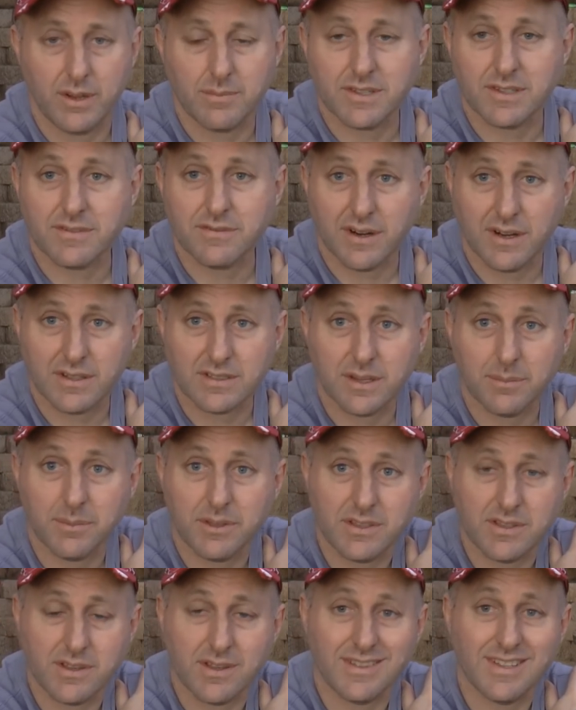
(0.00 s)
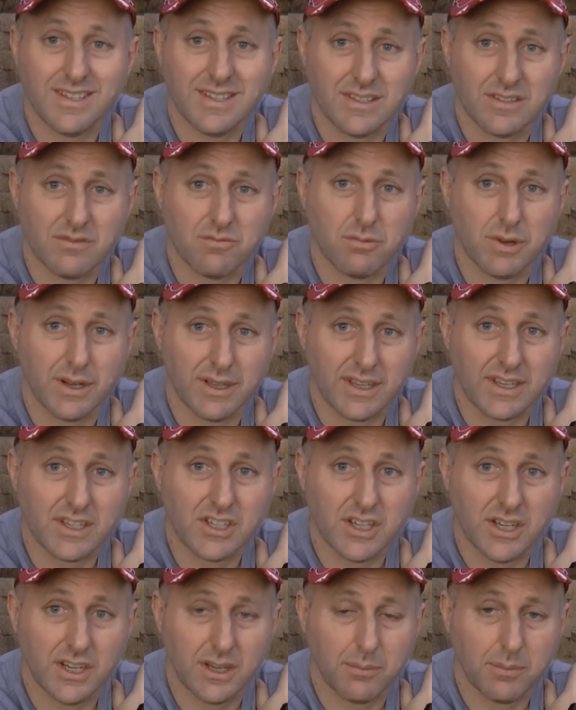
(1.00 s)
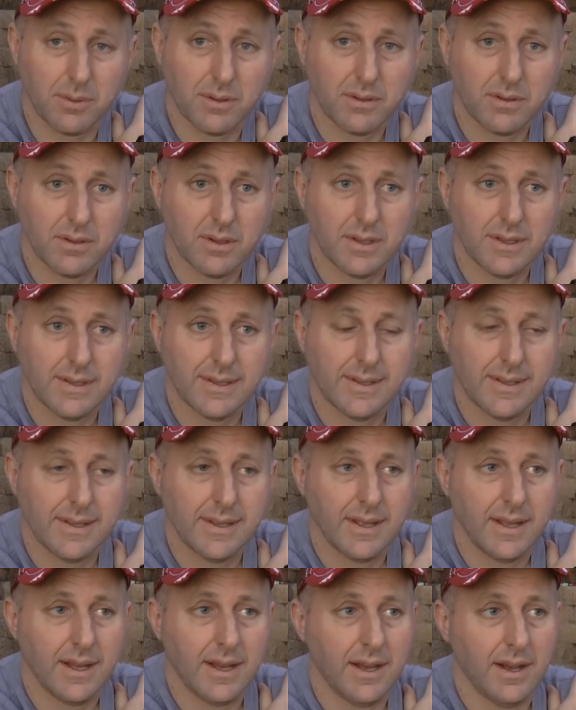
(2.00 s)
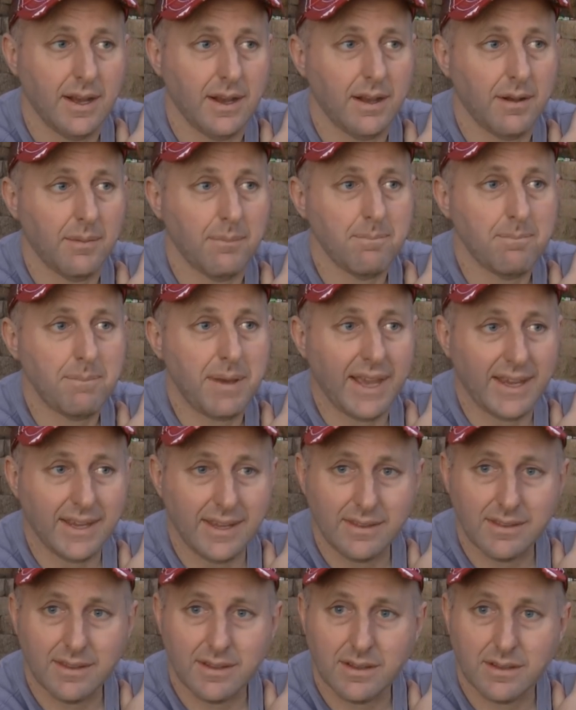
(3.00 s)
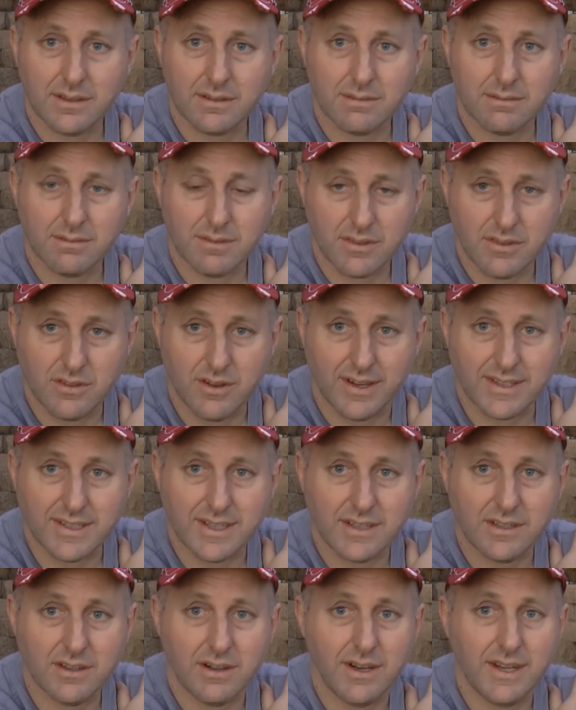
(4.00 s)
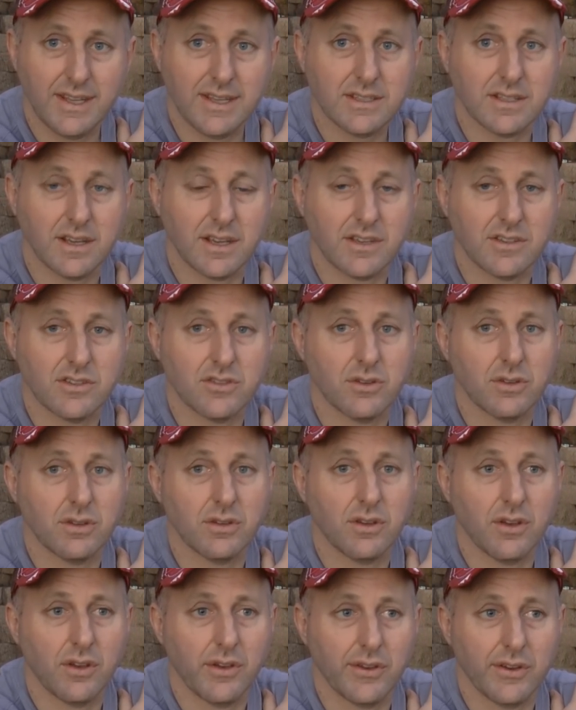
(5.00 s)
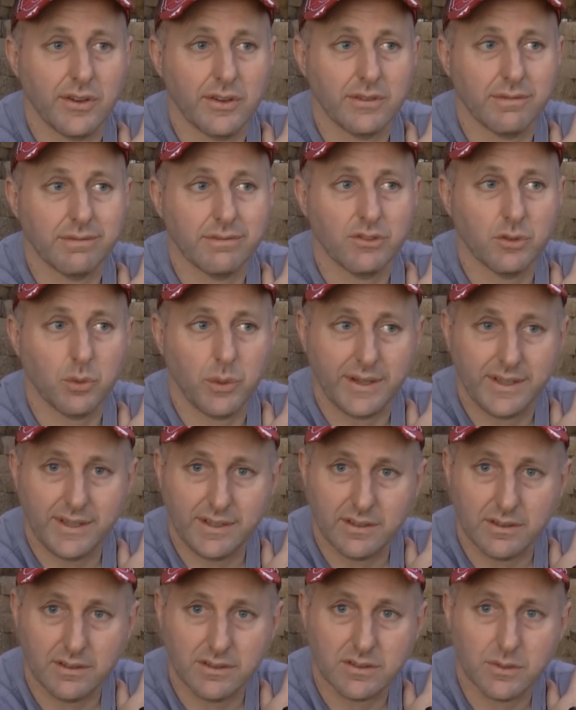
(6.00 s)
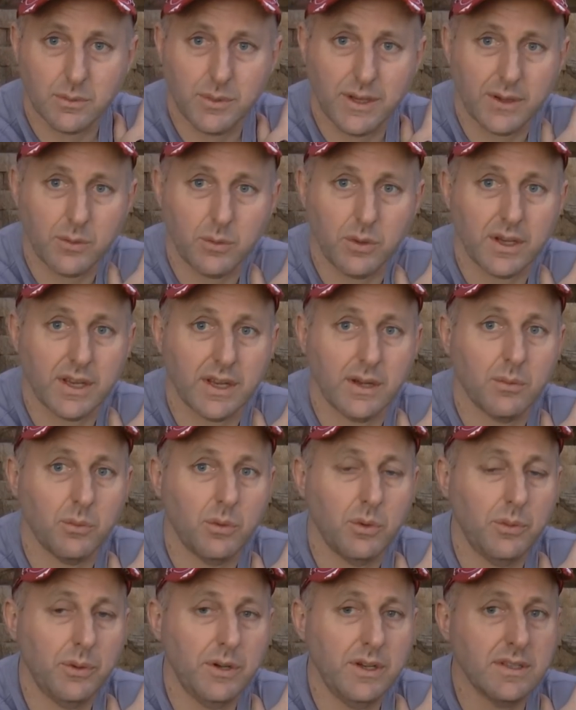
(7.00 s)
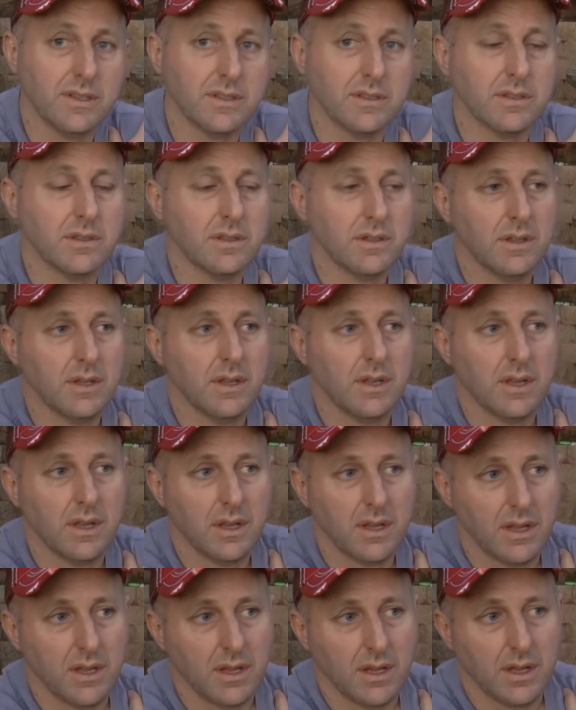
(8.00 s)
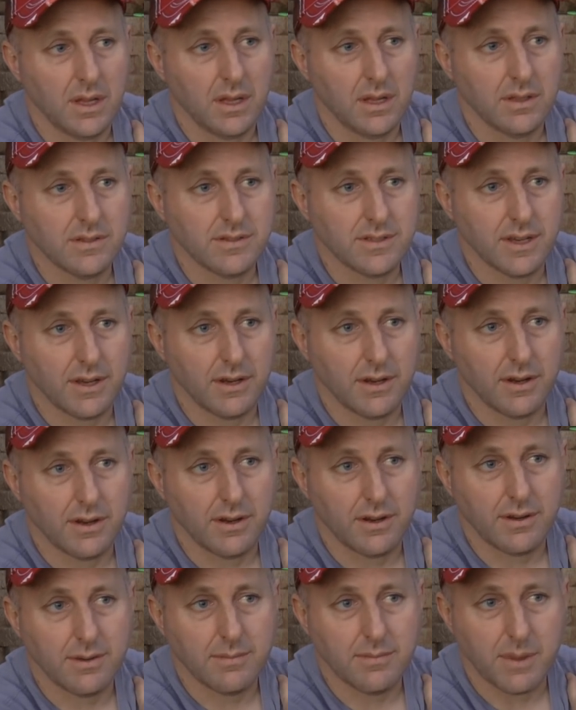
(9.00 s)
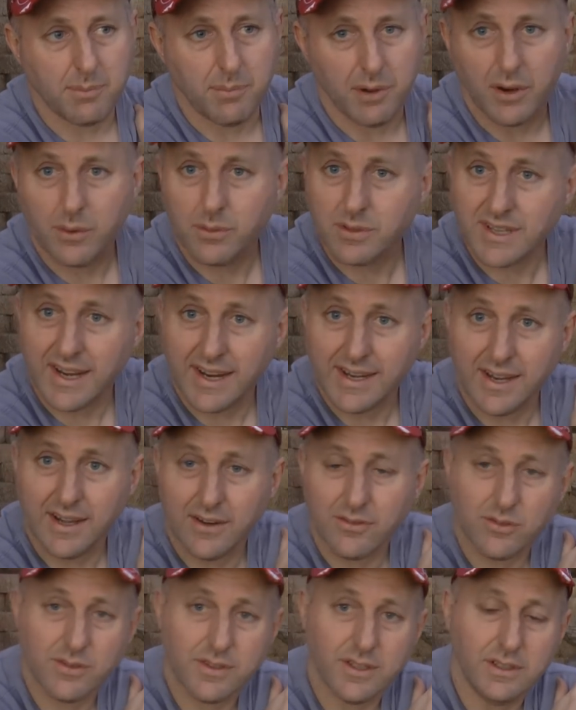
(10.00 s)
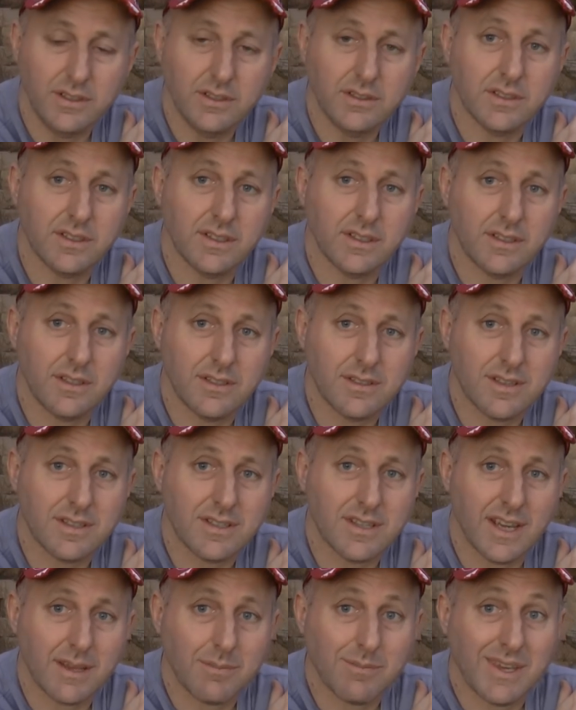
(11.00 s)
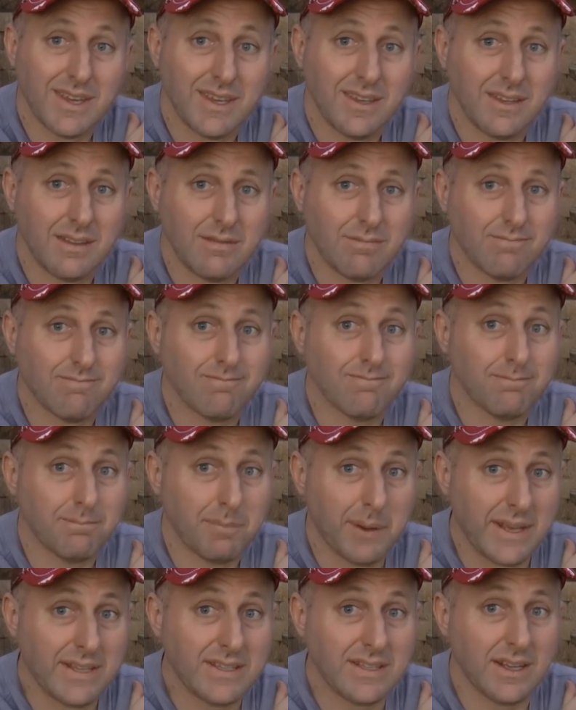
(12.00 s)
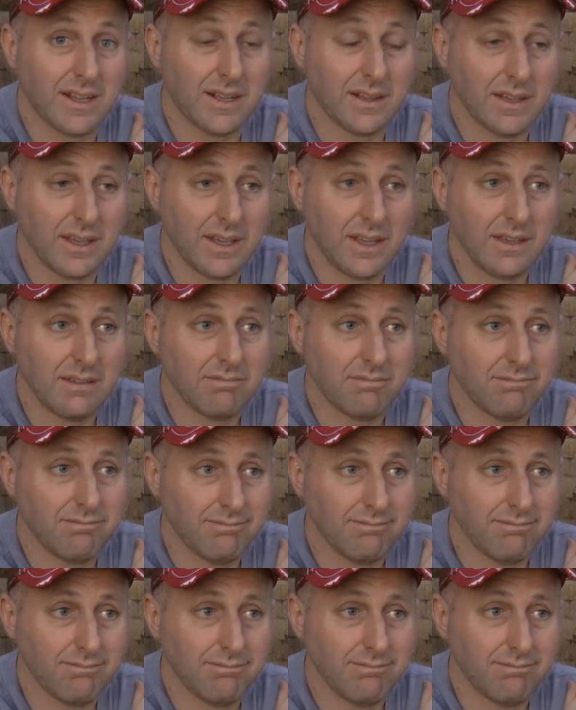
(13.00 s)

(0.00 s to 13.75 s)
as far as I'm concerned, this is really cheap. Back in the 1990s, I used to earn $20 a week working in Woolworths. So the bow was $800. It used to take me basically